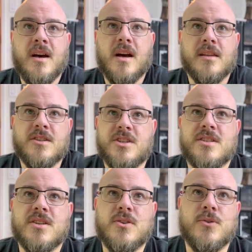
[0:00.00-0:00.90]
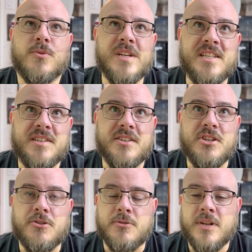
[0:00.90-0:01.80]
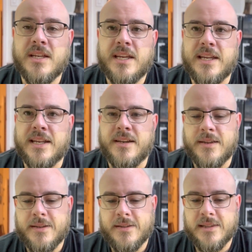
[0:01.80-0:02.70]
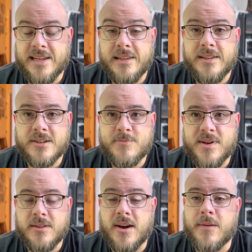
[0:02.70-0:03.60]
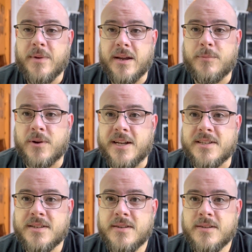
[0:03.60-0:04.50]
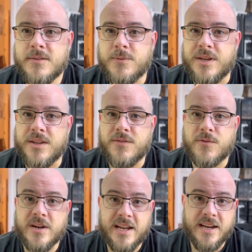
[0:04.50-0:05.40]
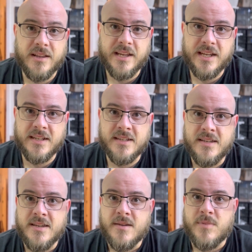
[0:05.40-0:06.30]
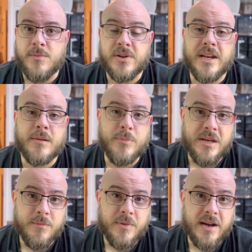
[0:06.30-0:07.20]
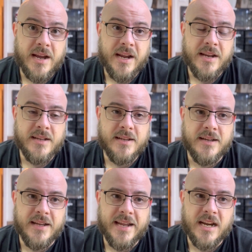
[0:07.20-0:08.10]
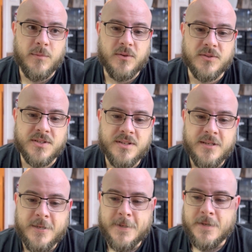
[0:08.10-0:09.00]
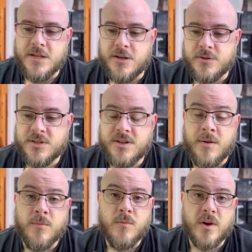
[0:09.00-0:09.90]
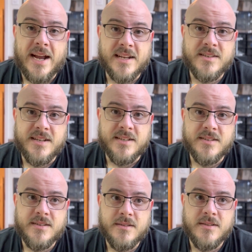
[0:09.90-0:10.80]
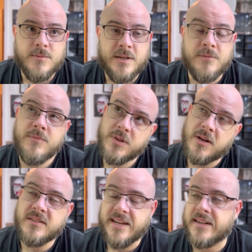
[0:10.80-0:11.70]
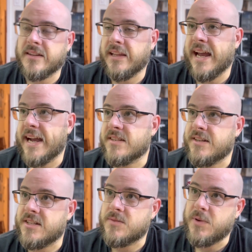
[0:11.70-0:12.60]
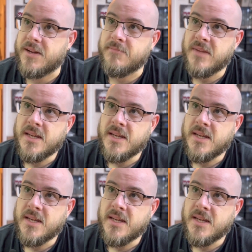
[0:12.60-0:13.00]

a logistical reason to. And lately there's been a lot of bad press with free handling, people getting bit by animals. You know, some were accidents. Well, they're all technically accidents, but